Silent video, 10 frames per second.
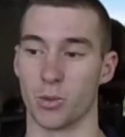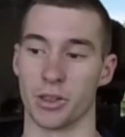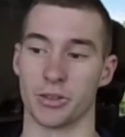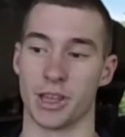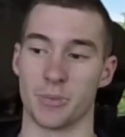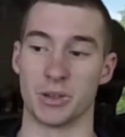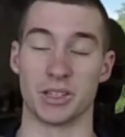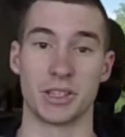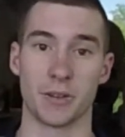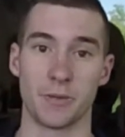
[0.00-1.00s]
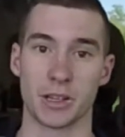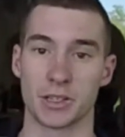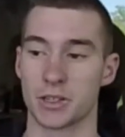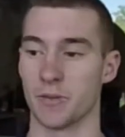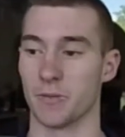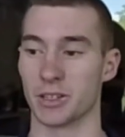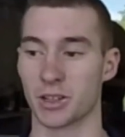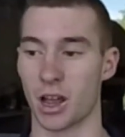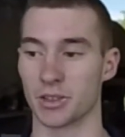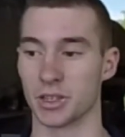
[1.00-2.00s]
whether that be stiffness,
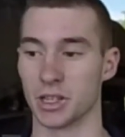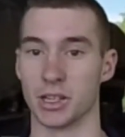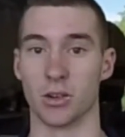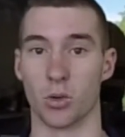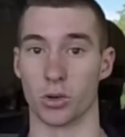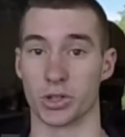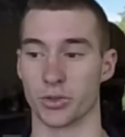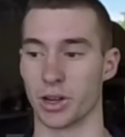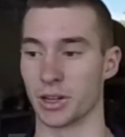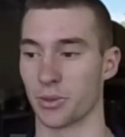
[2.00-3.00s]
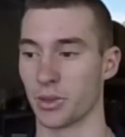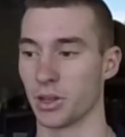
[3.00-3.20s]
viscosity, or strength.